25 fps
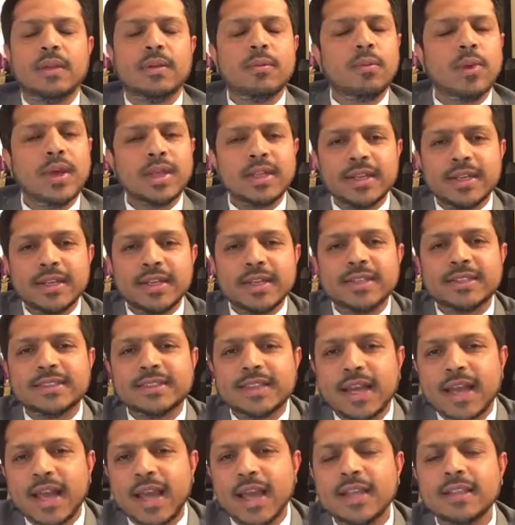whether it's
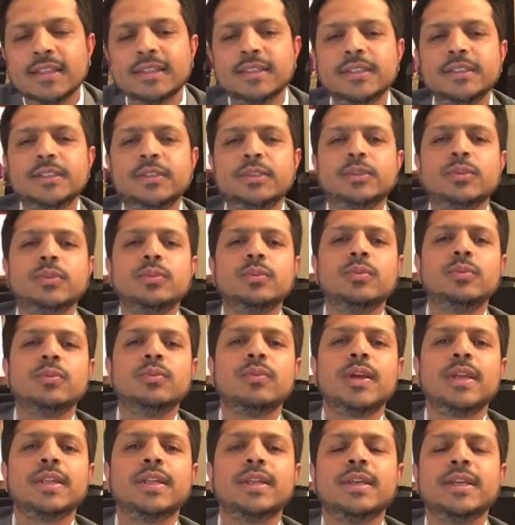a health issue,
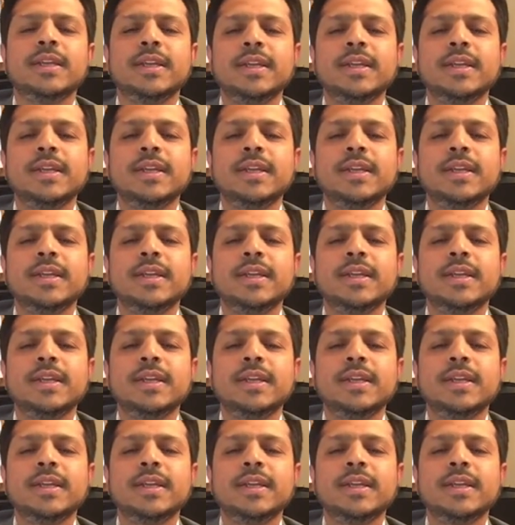whether